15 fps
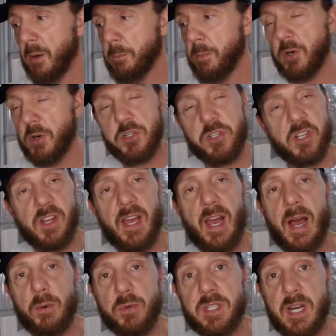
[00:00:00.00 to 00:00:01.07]
Personally, I
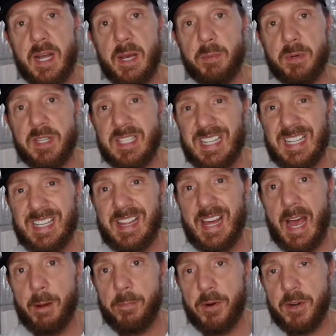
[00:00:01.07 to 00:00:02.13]
wasn't able to see
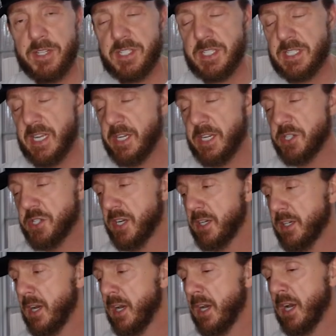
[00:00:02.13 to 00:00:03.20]
that
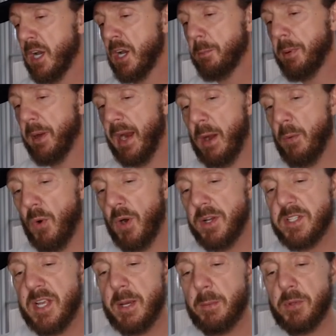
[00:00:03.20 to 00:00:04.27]
presentation. But I
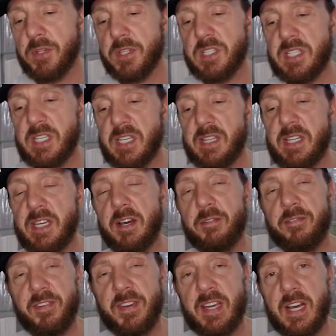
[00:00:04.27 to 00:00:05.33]
was able to see the
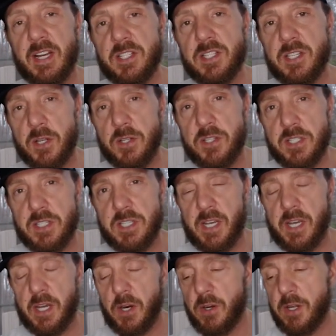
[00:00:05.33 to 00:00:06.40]
AFIA Social
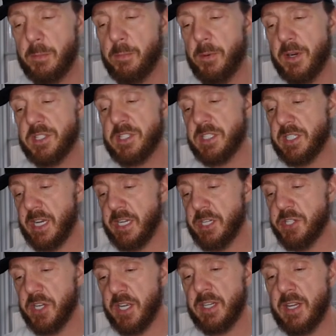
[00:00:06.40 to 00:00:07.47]
Security
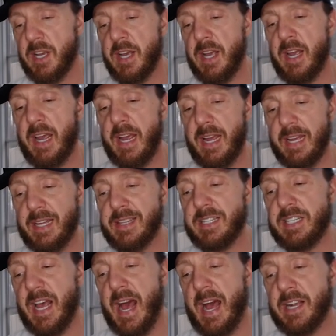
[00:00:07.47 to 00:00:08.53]
presentation and the
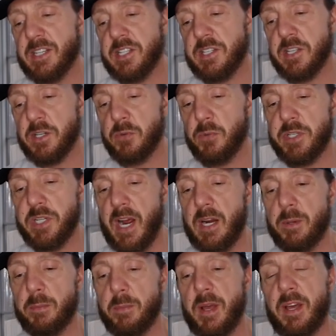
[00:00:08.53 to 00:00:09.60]
taxes and
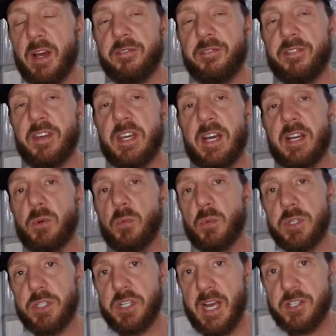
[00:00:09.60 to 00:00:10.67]
retirement. AFIA
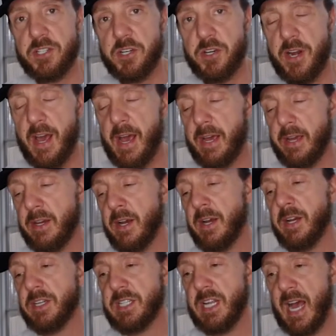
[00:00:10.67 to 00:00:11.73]
was yesterday,
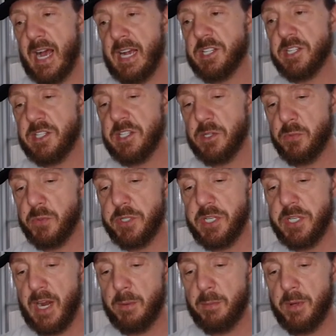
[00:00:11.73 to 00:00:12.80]
taxes and
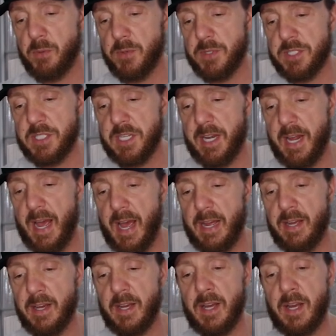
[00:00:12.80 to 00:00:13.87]
retirement was today.